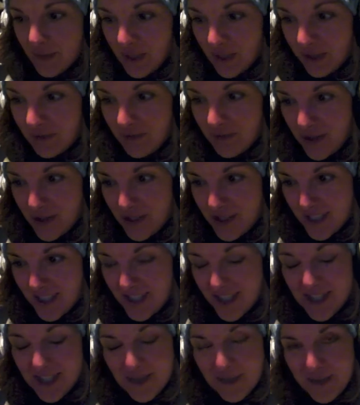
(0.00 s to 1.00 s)
looking forward to
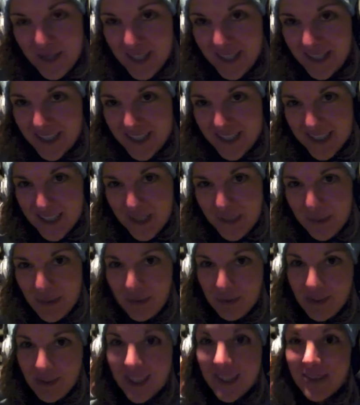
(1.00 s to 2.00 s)
this one. I think it's going to be
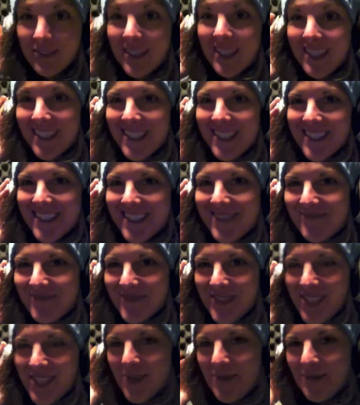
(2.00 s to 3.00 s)
really, really good.
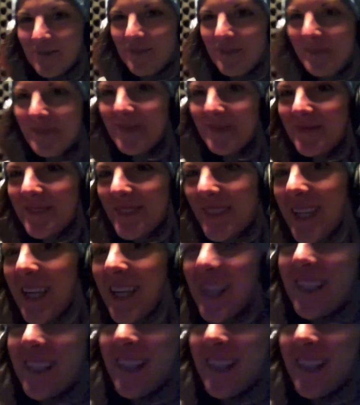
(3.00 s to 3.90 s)
So, okay.